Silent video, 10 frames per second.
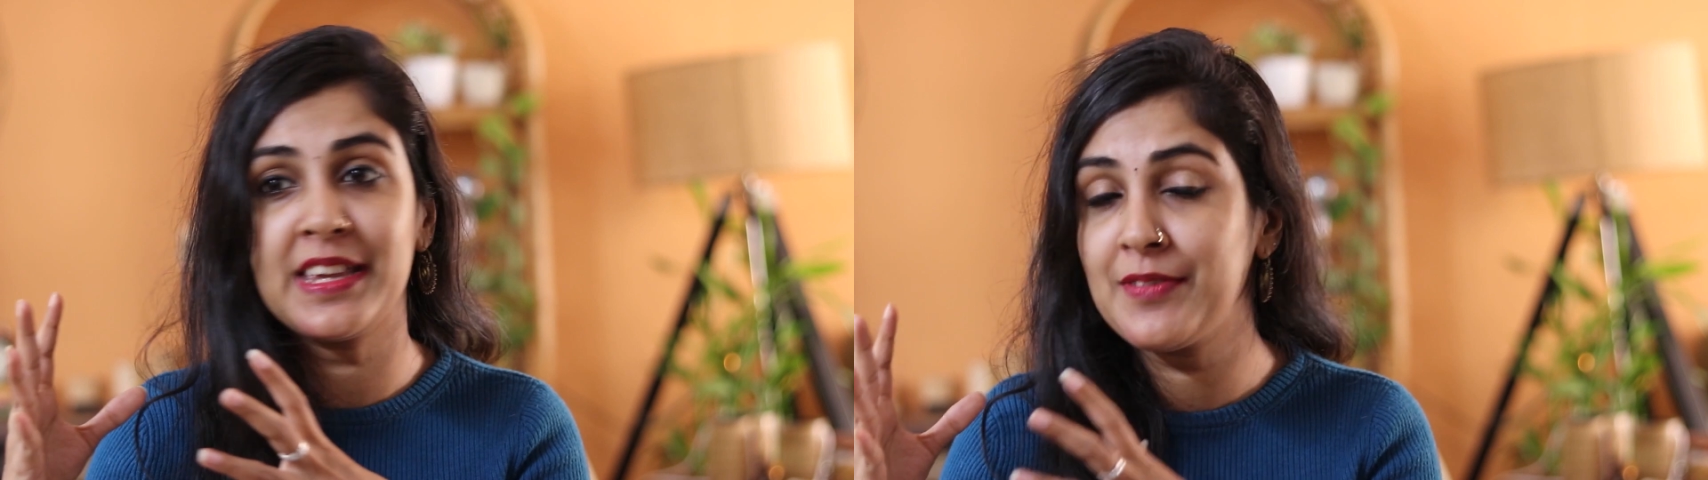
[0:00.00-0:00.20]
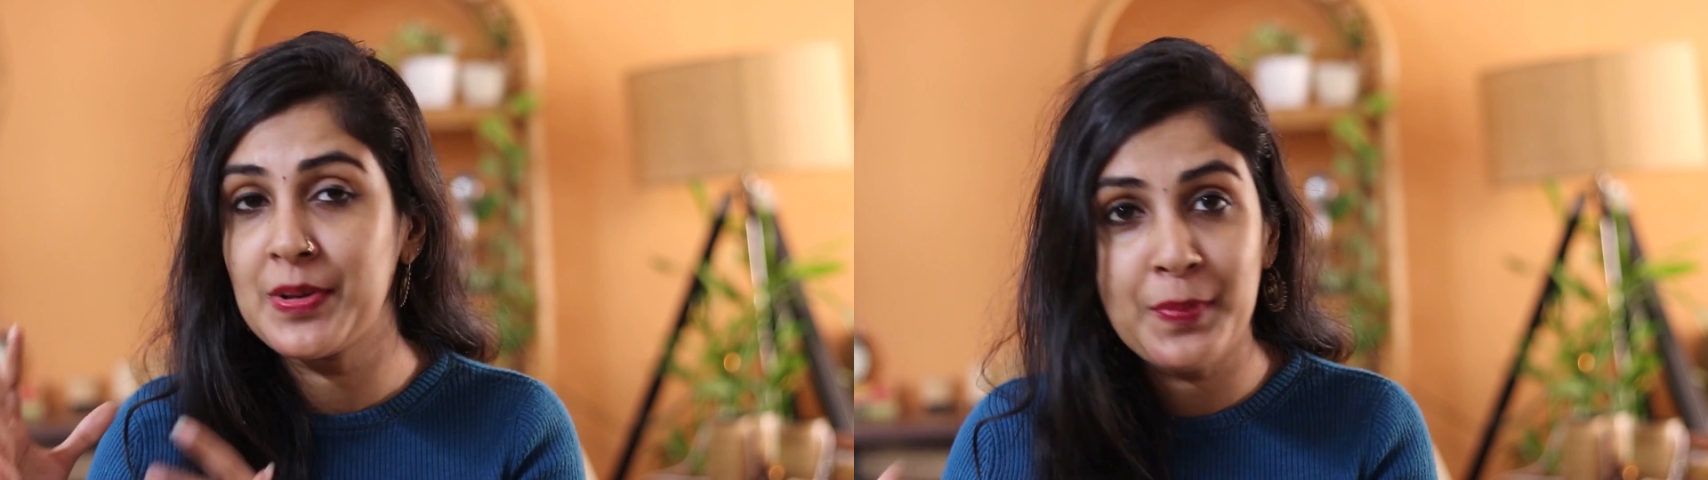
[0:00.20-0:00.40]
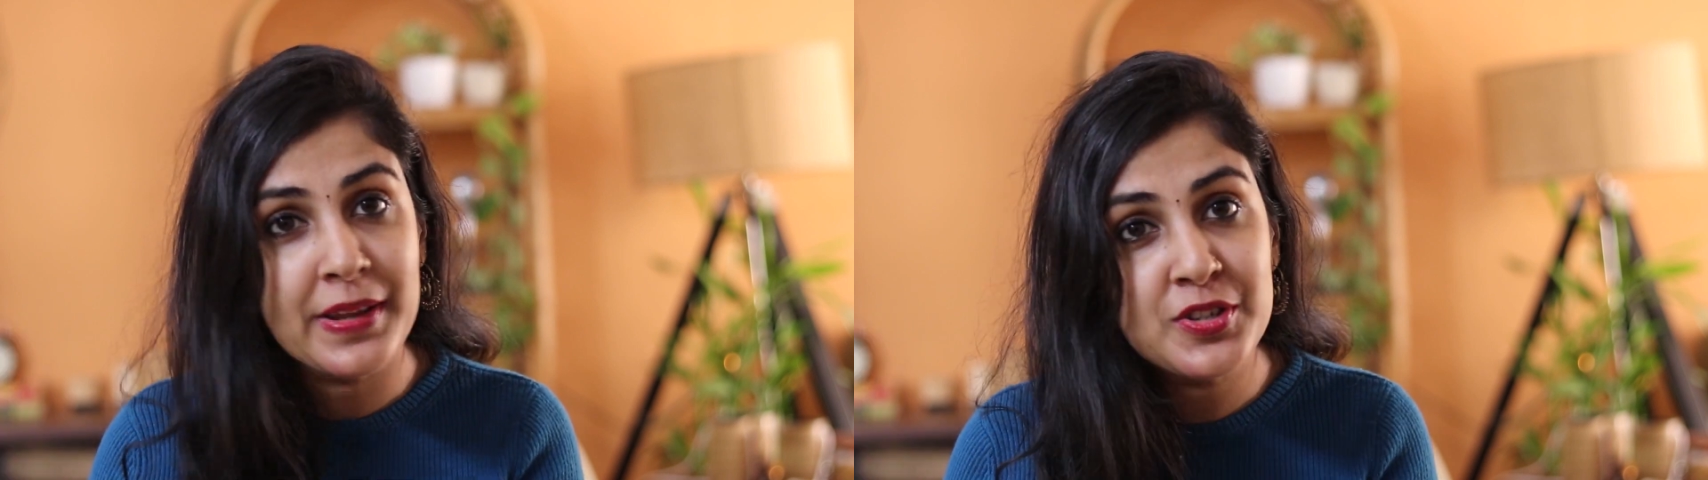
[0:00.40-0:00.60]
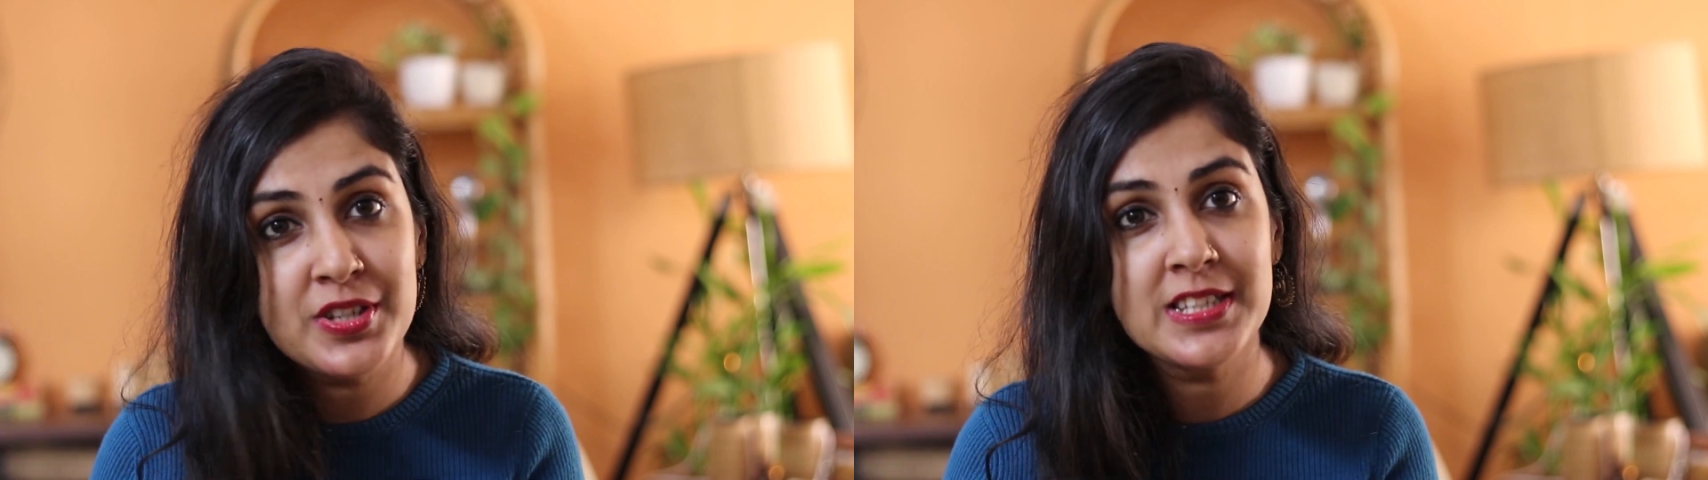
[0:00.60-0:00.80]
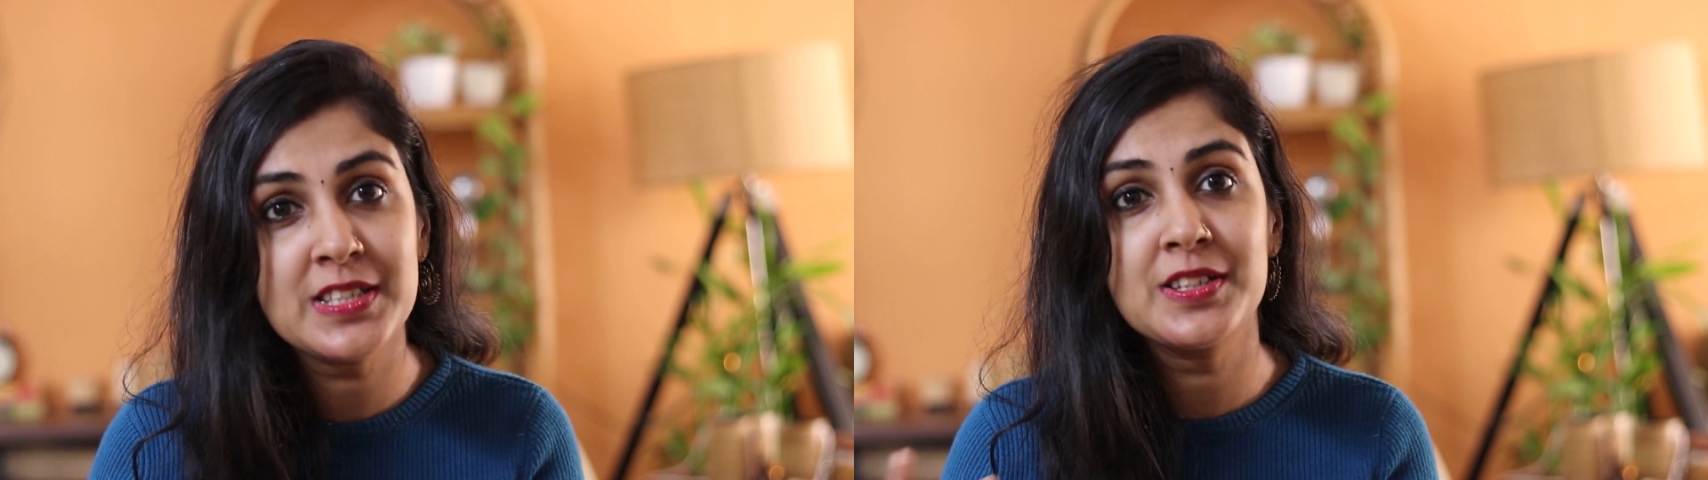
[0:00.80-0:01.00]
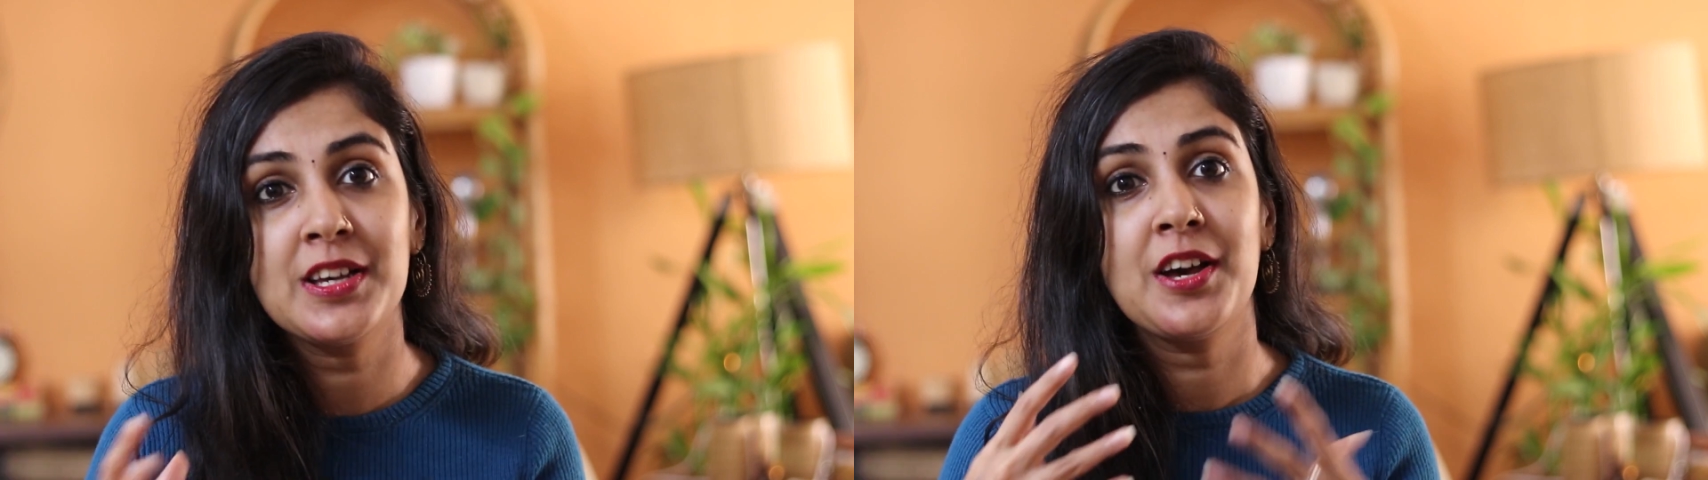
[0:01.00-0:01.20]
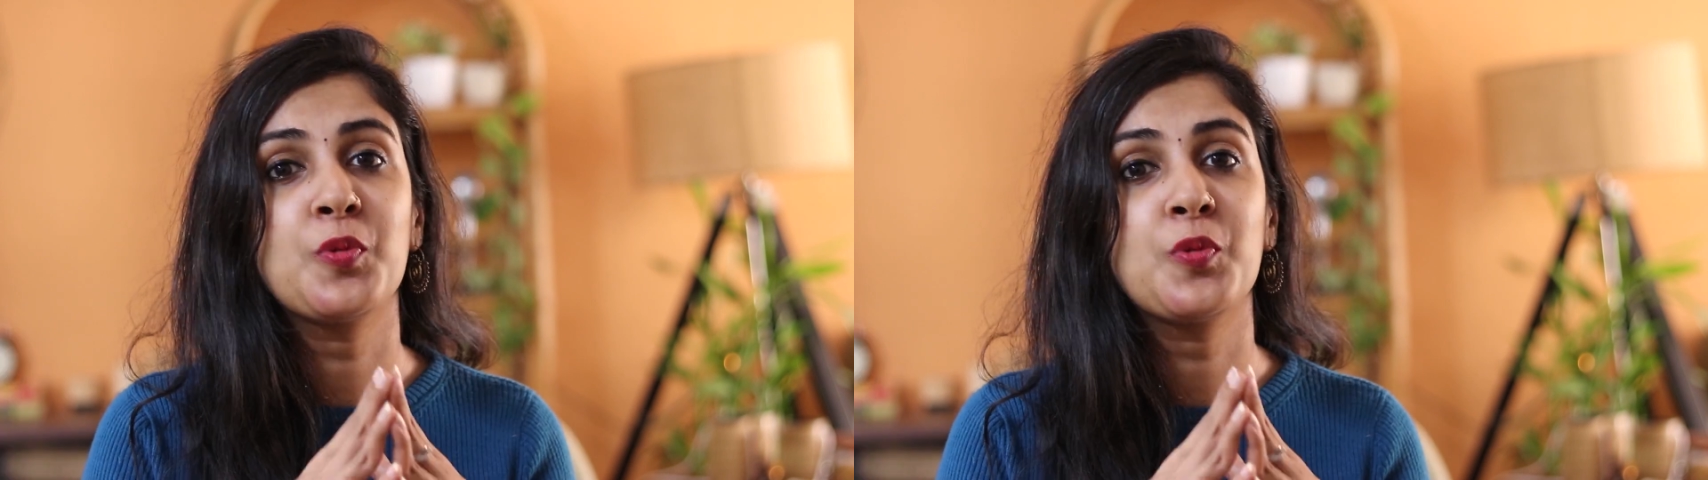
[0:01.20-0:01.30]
even bed sheets